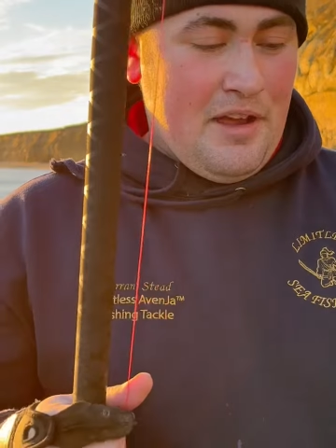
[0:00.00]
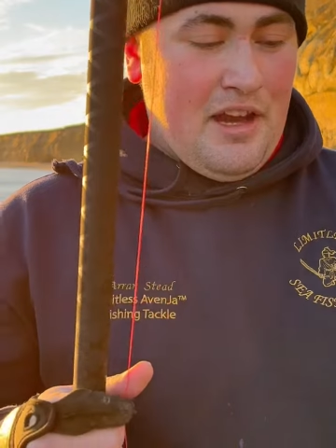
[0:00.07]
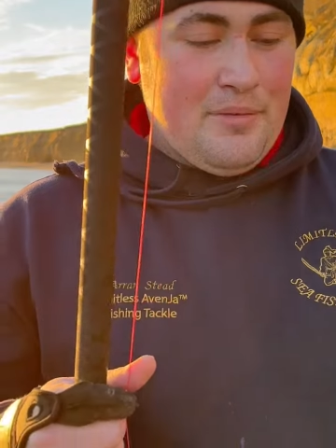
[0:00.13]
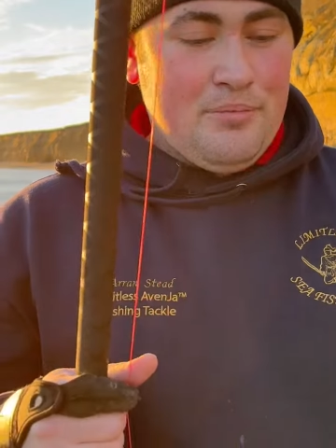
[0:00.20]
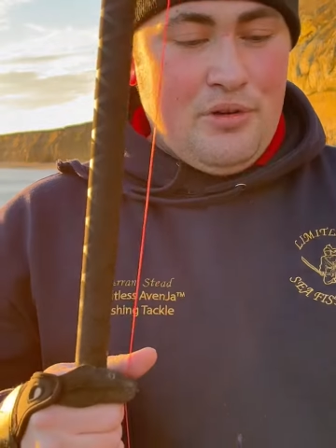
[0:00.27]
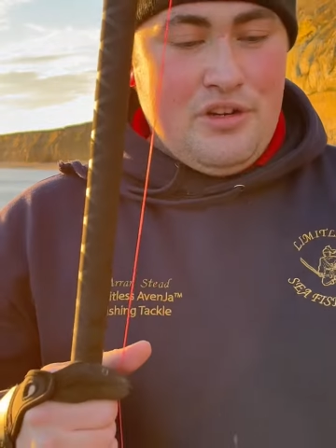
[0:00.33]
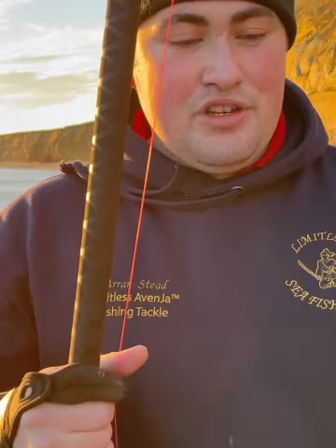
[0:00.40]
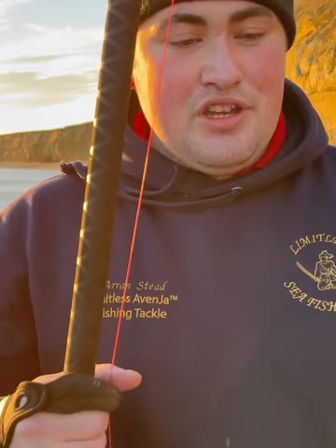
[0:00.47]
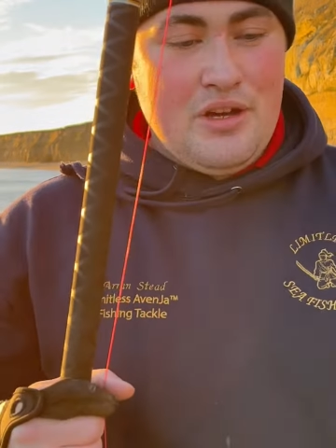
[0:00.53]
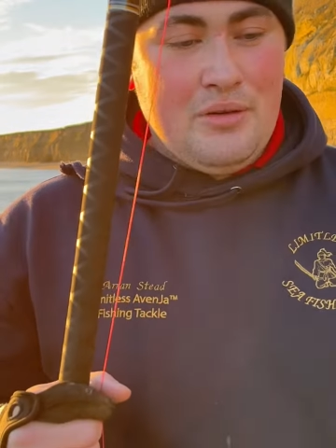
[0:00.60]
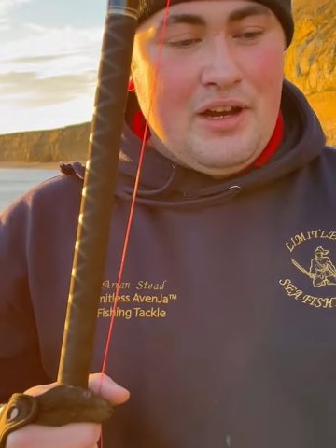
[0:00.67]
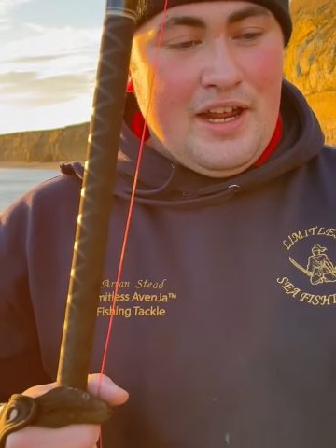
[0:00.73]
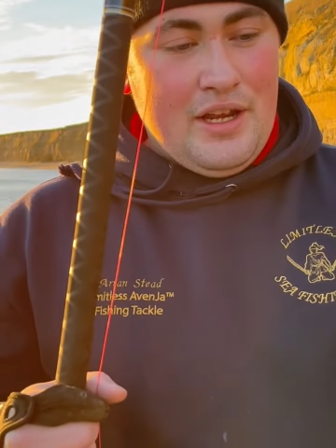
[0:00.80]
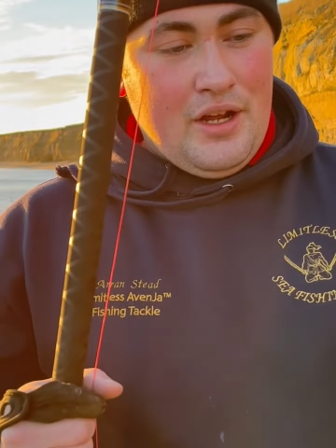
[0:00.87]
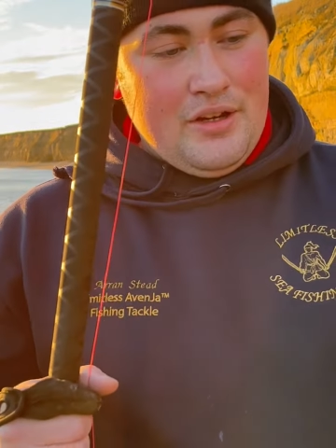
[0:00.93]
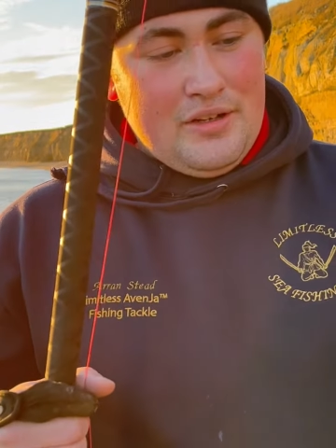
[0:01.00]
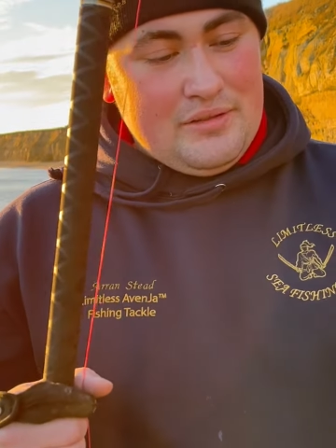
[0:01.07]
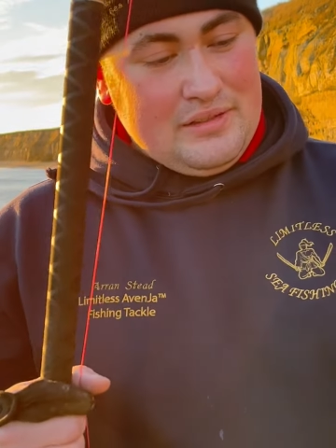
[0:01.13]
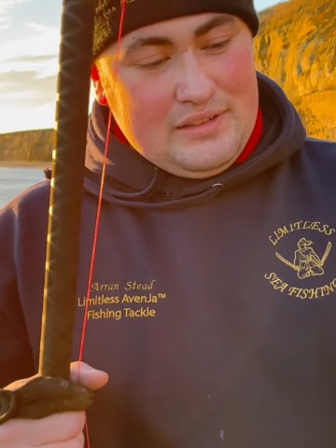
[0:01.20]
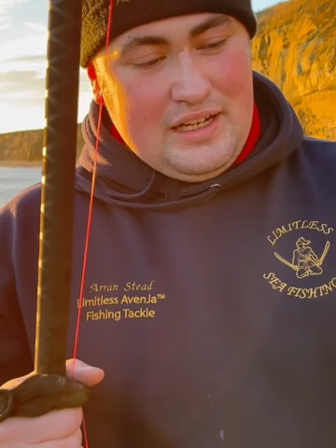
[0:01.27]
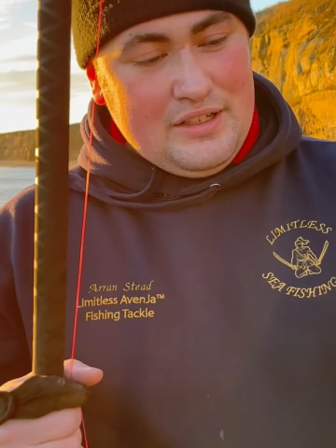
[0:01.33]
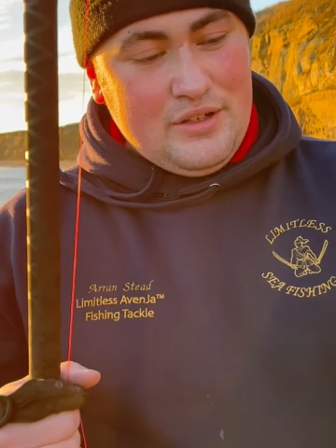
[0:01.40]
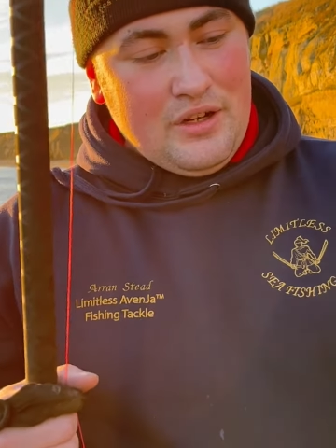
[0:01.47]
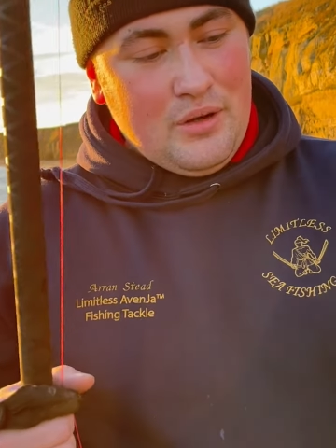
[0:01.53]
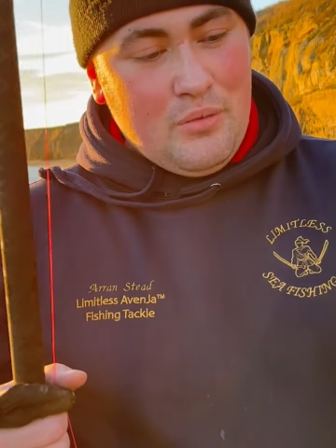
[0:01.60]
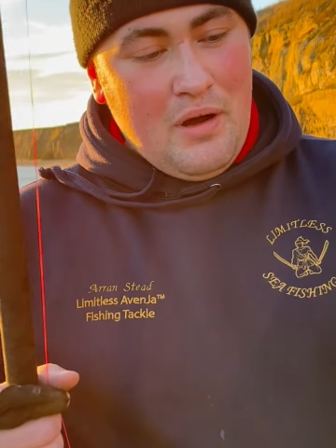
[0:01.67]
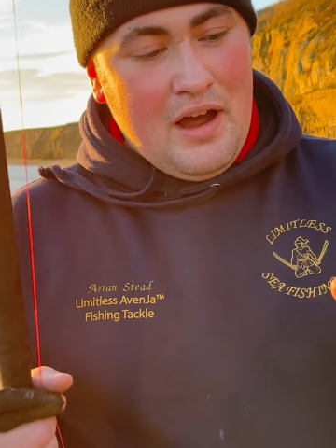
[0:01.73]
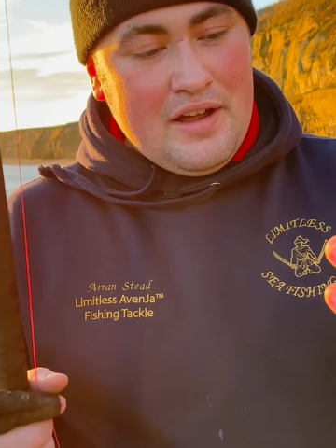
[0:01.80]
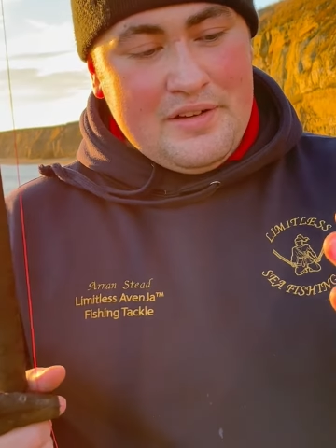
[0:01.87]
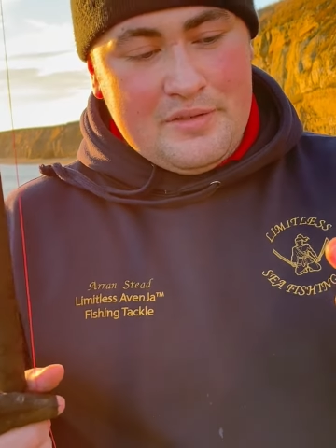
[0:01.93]
I put a new lead on. I don't know
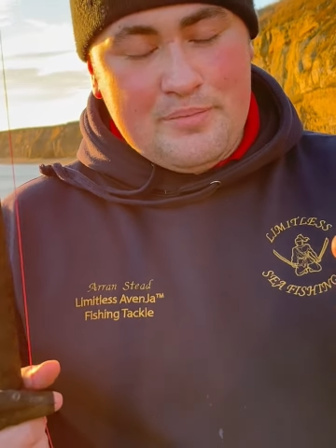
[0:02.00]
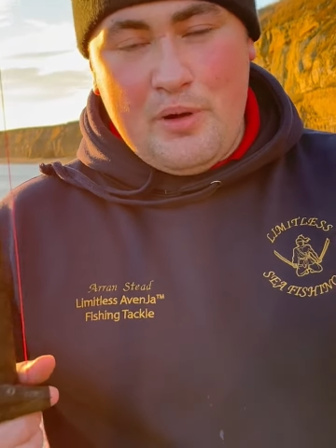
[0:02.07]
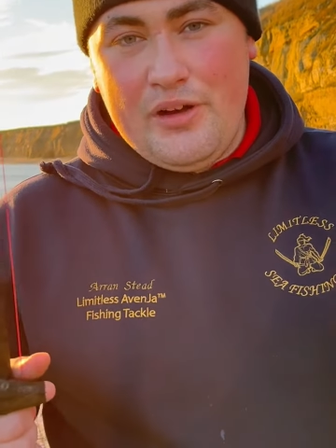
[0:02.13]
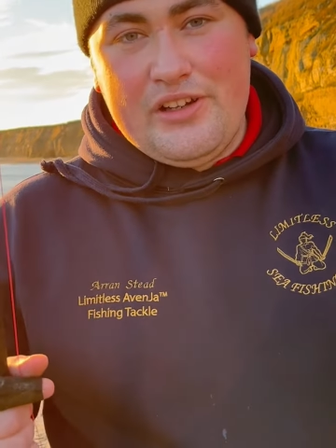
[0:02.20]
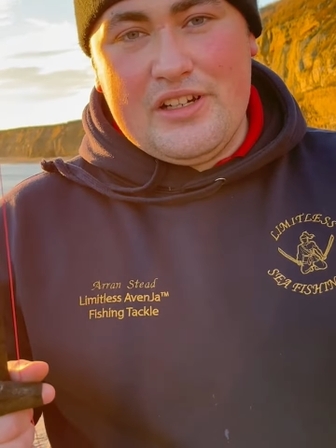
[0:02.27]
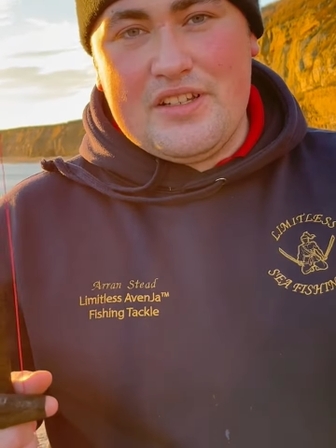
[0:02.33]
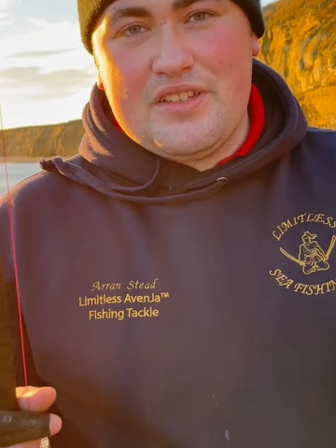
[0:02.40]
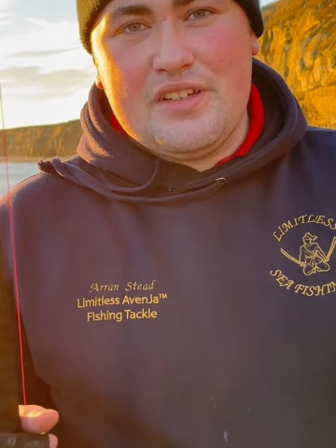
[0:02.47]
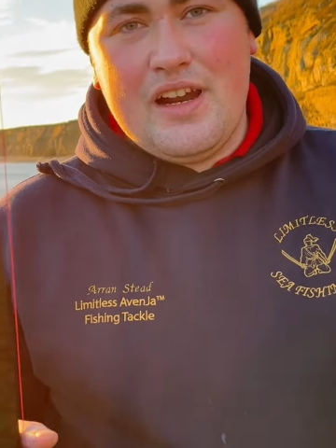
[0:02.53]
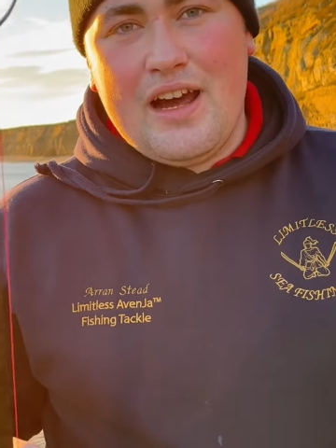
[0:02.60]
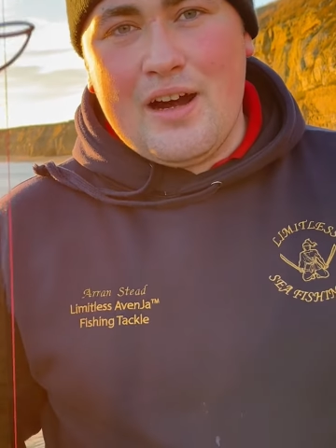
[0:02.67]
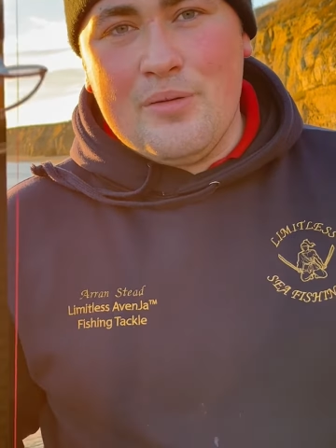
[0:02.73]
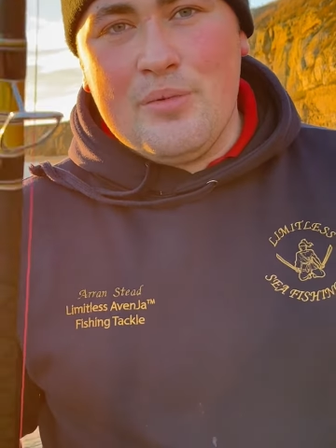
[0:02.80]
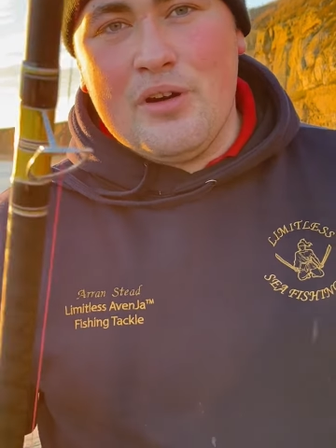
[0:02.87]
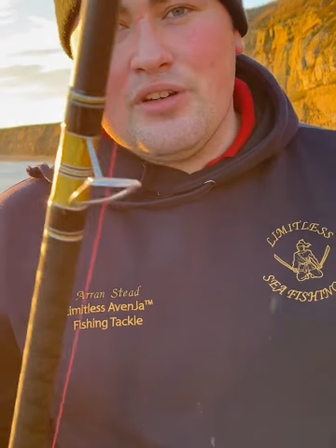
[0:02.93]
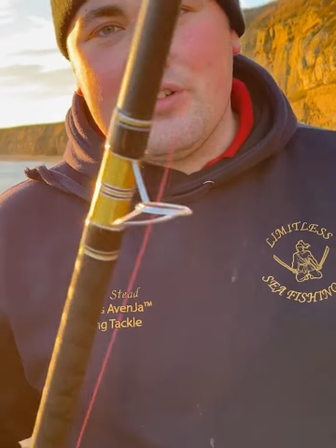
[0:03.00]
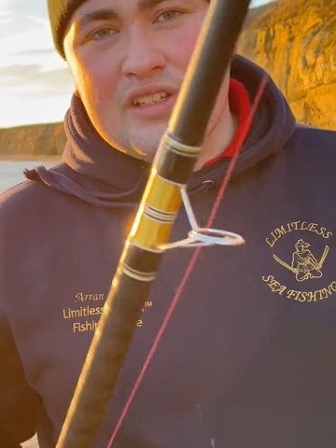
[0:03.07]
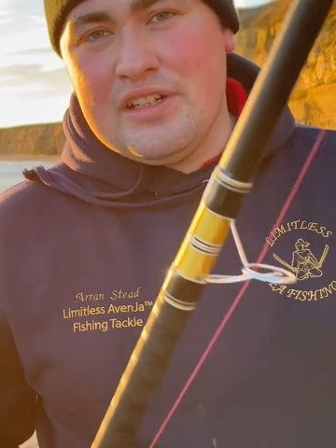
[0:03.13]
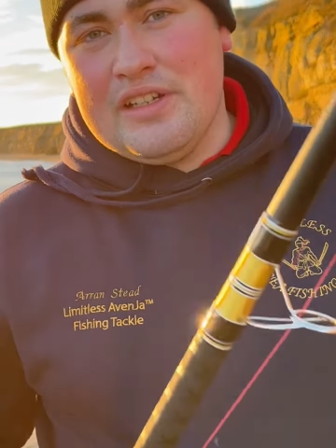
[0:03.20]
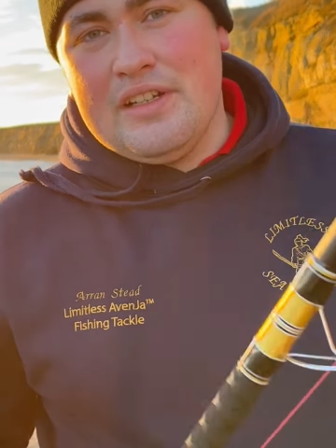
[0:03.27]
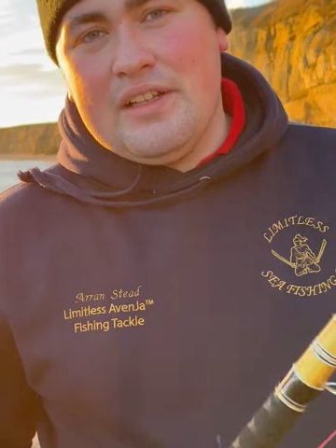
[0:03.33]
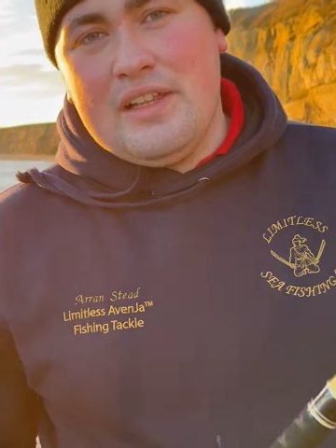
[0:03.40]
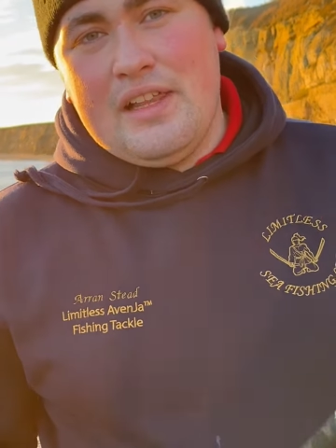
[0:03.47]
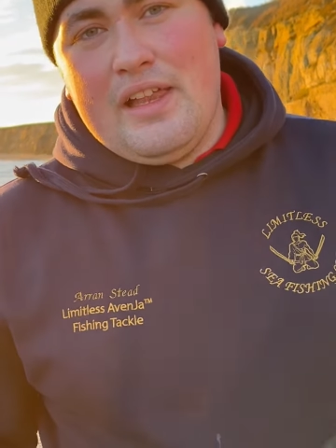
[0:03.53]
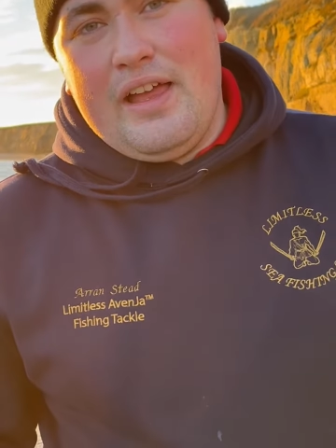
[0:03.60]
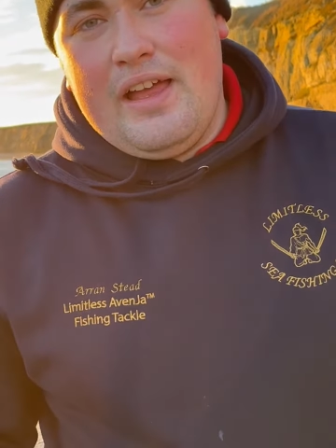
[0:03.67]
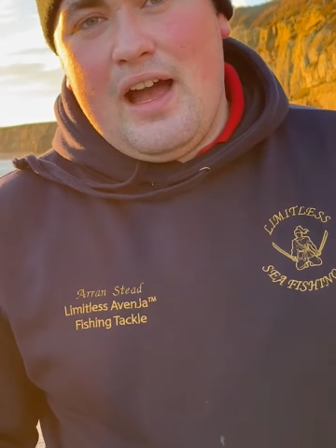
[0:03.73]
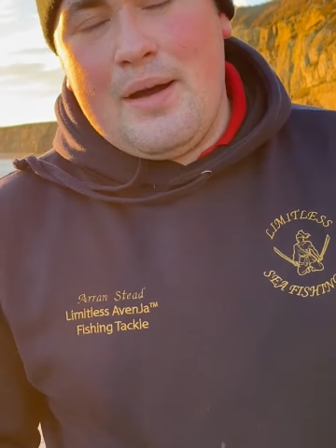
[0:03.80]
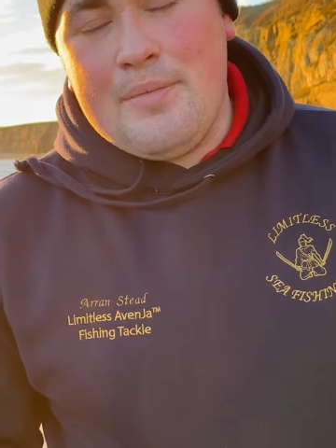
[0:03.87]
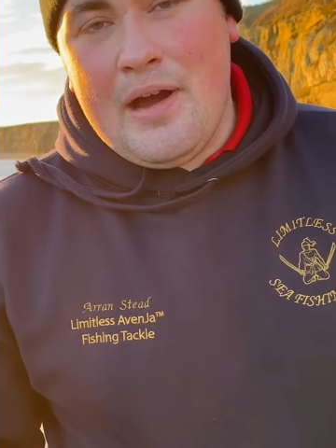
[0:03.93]
why, it's pointless now, but
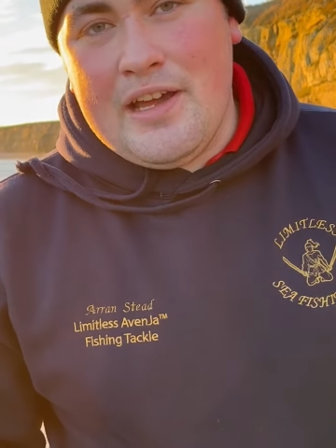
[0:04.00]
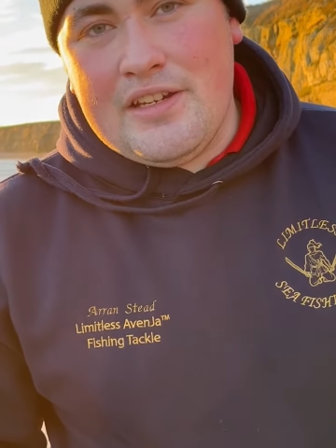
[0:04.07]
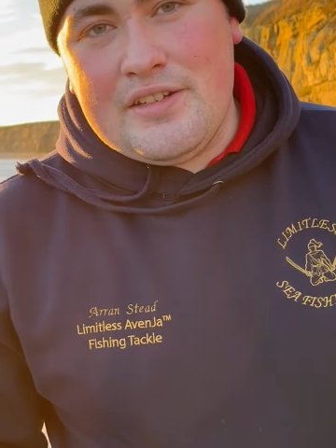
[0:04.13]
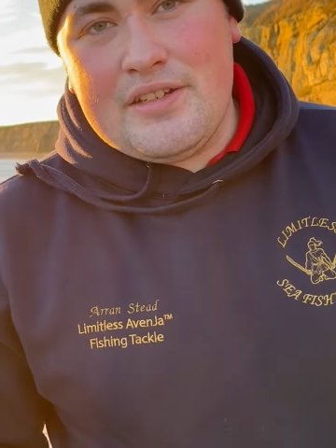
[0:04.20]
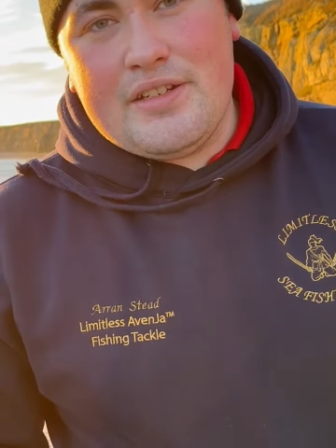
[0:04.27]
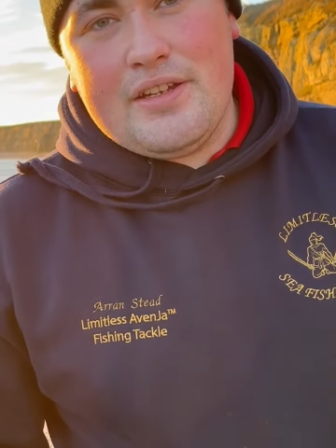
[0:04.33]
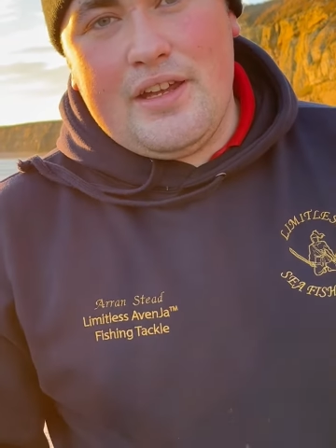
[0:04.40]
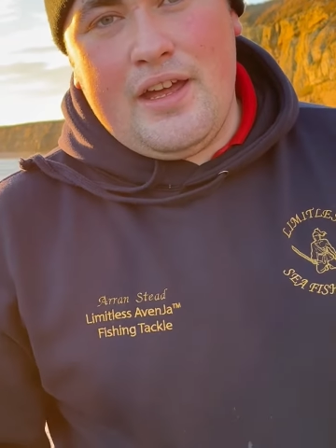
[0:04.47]
I might